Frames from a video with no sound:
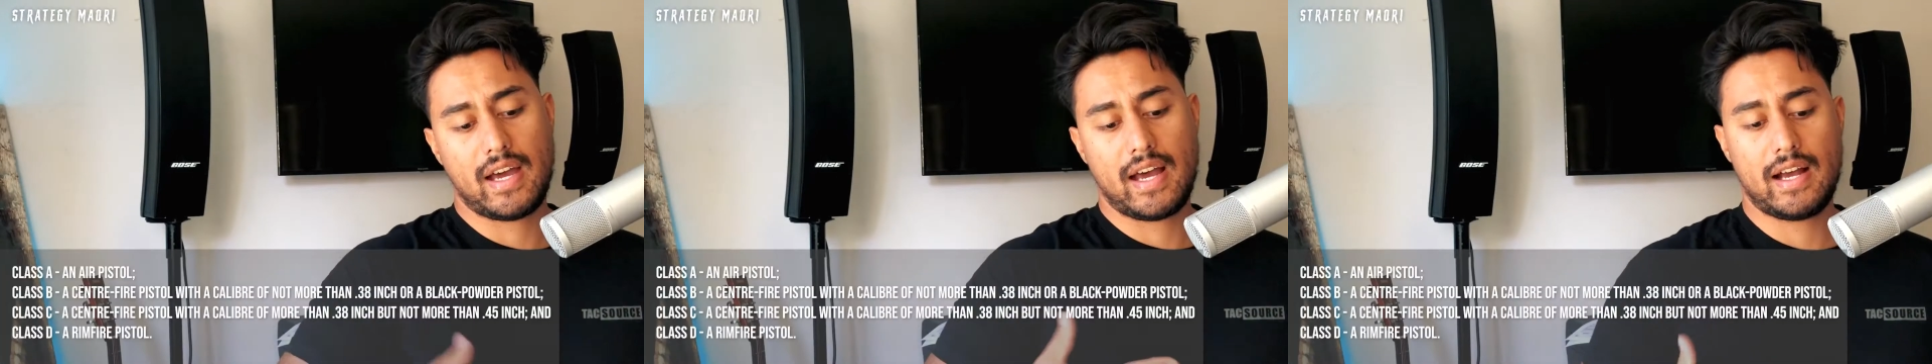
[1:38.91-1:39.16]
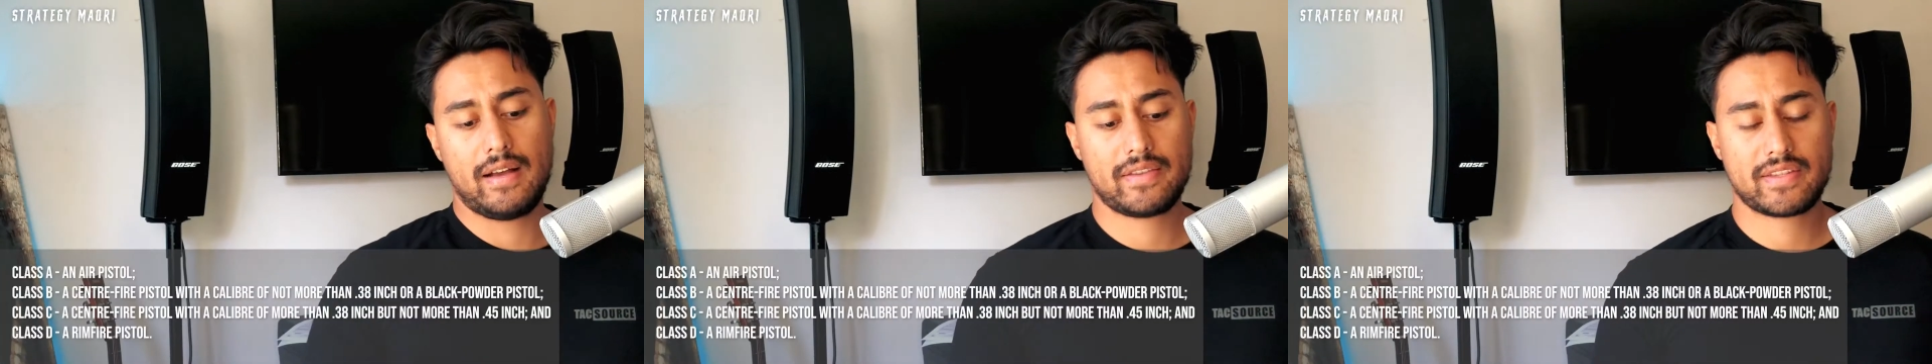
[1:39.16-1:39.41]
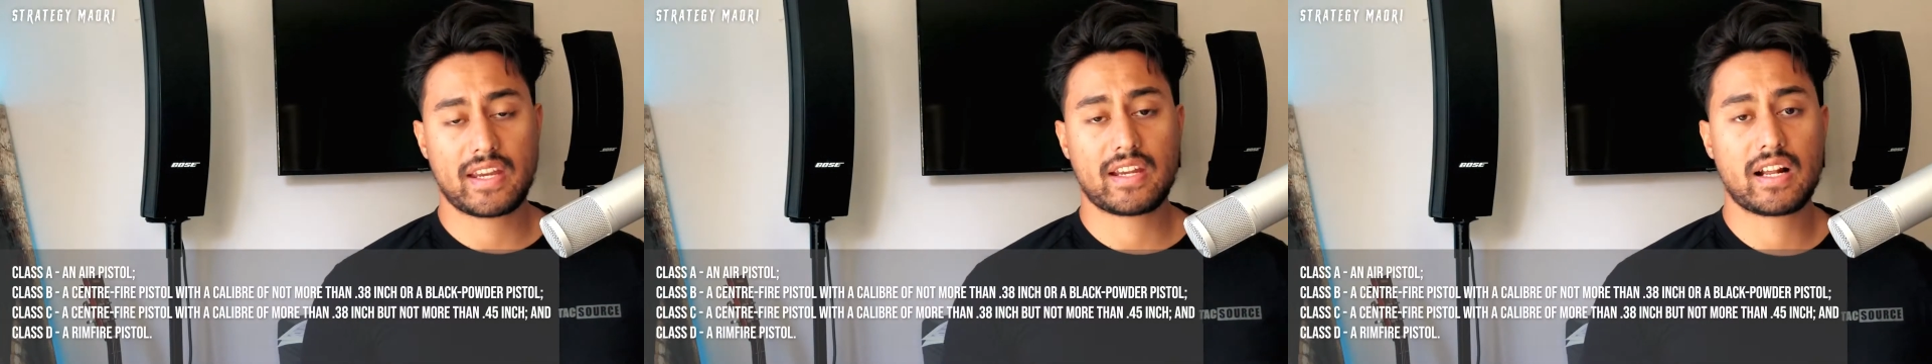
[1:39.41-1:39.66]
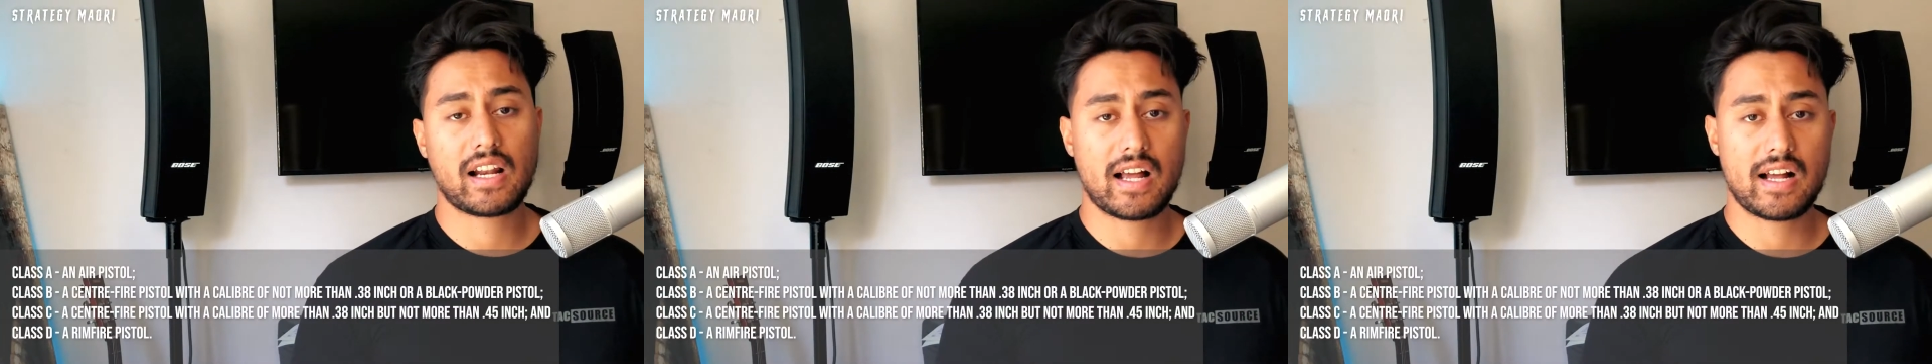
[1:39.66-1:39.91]
The
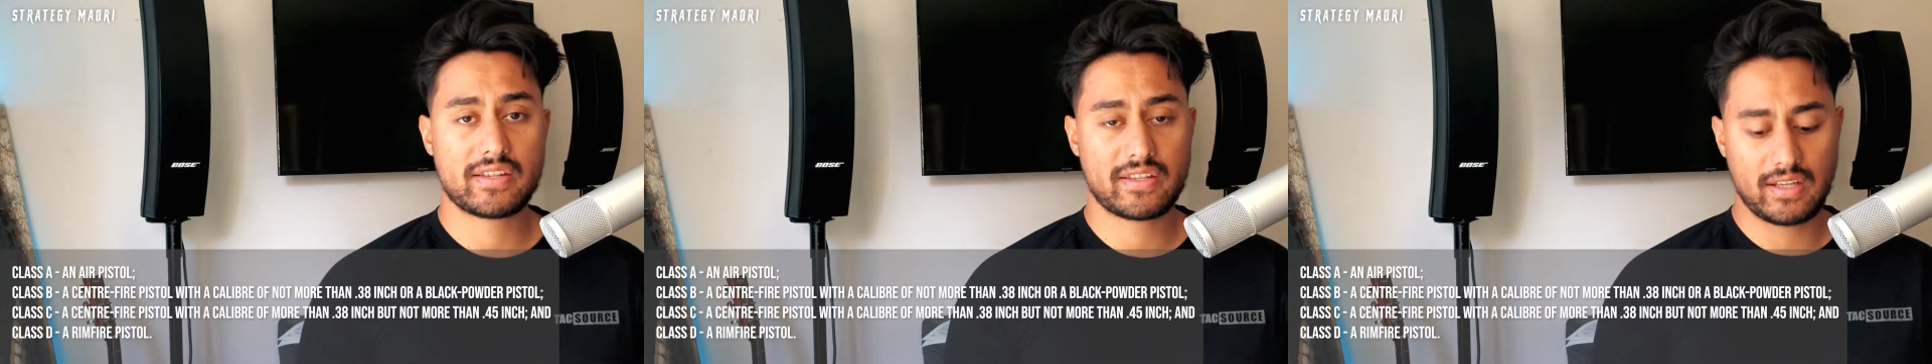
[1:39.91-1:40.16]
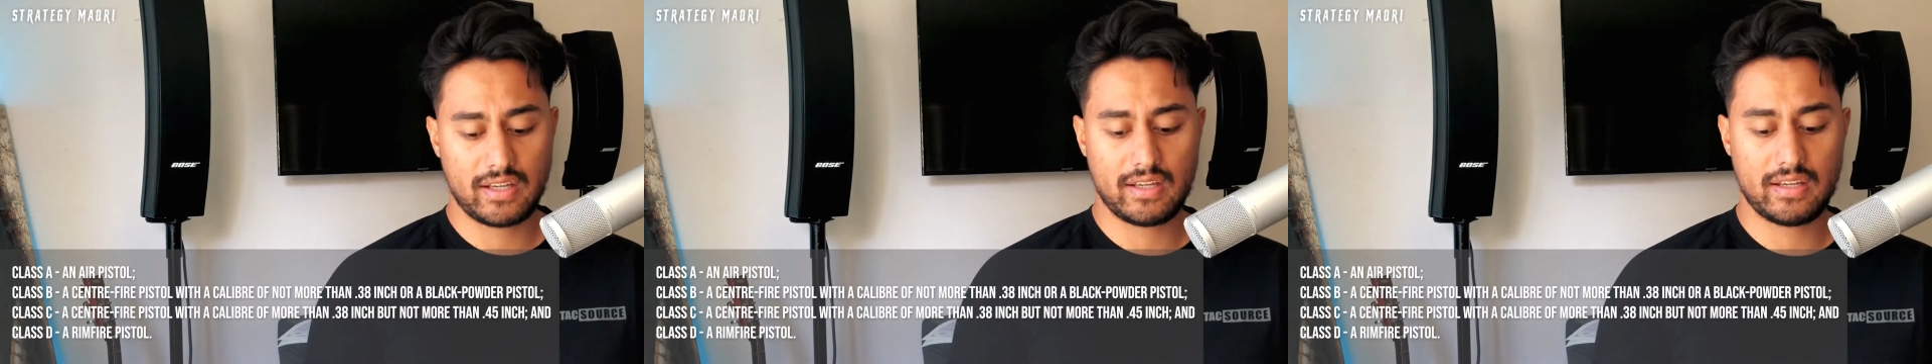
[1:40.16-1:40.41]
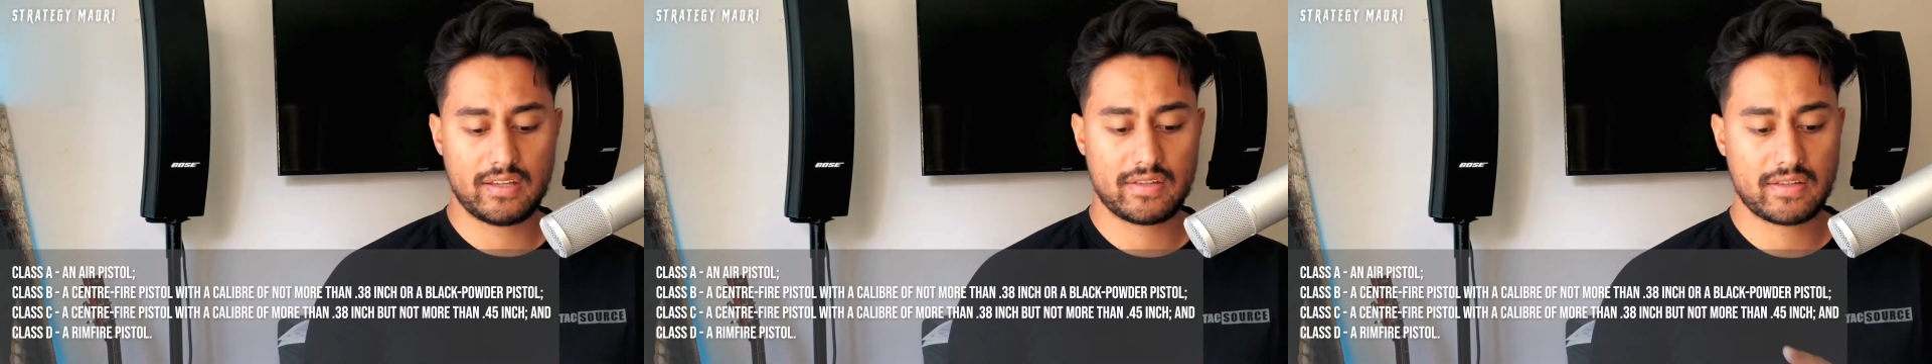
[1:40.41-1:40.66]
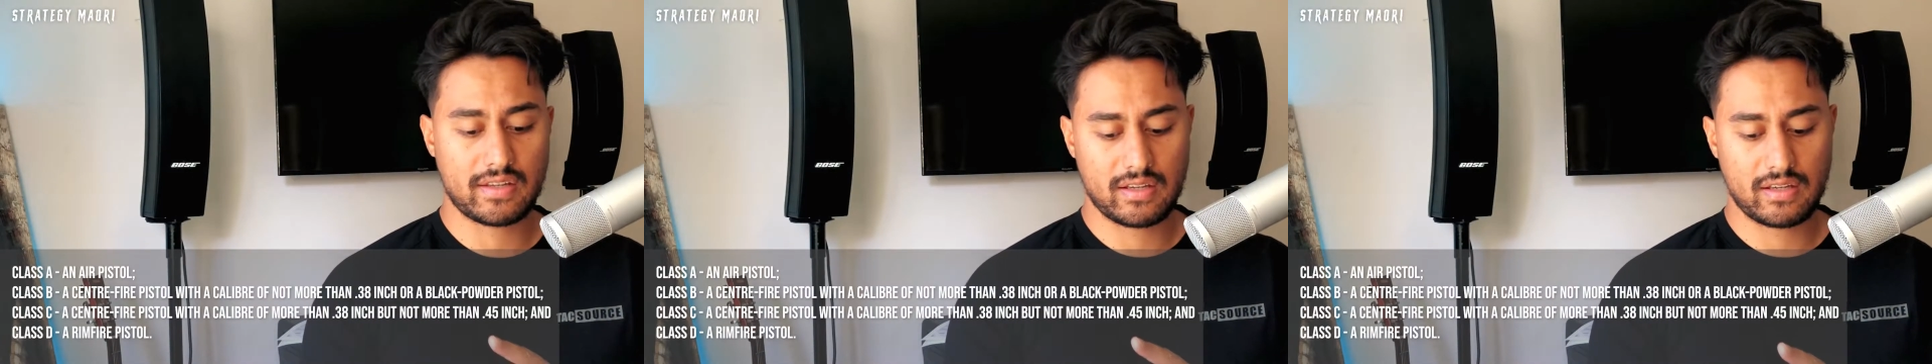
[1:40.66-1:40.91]
second class
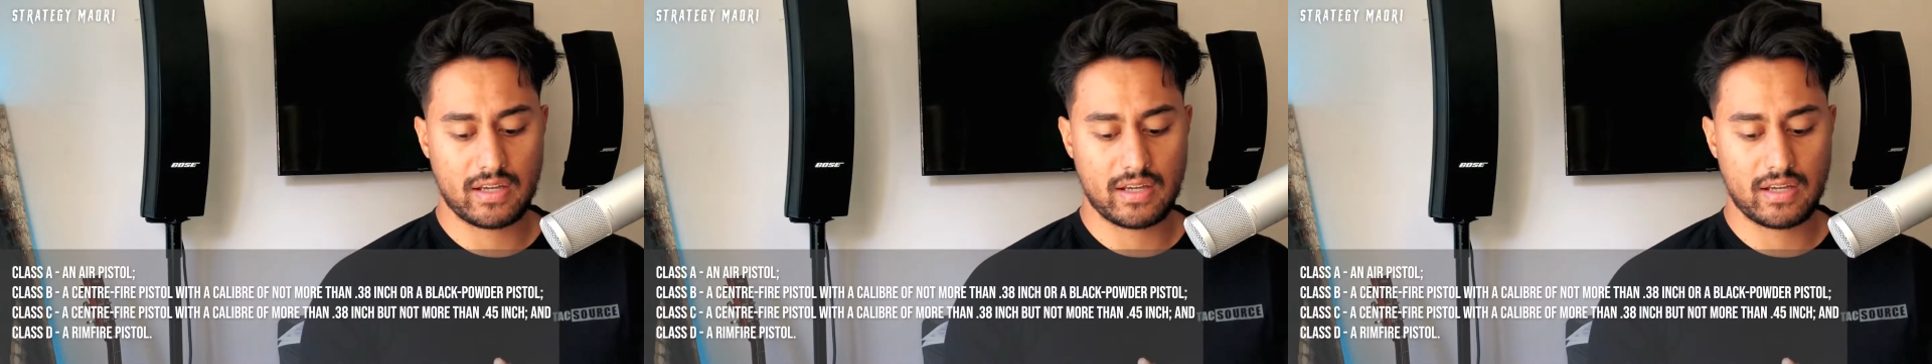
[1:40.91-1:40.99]
is